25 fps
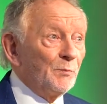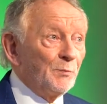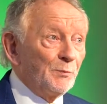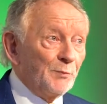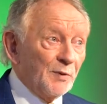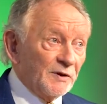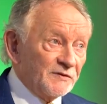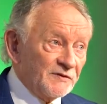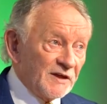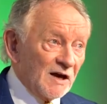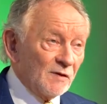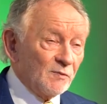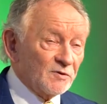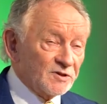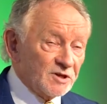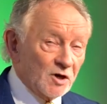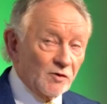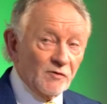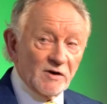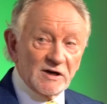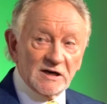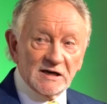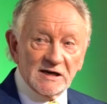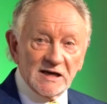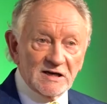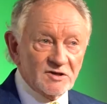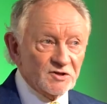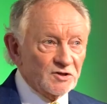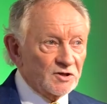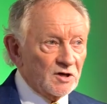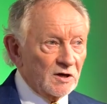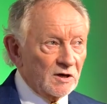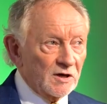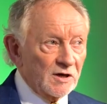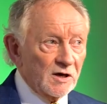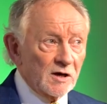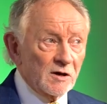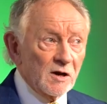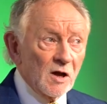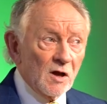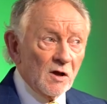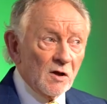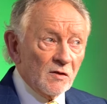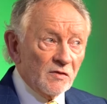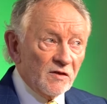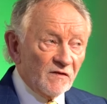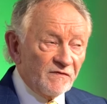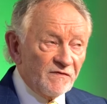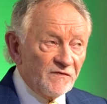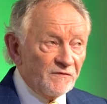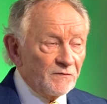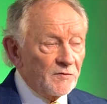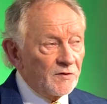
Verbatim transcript: But that was a great lesson to learn. The,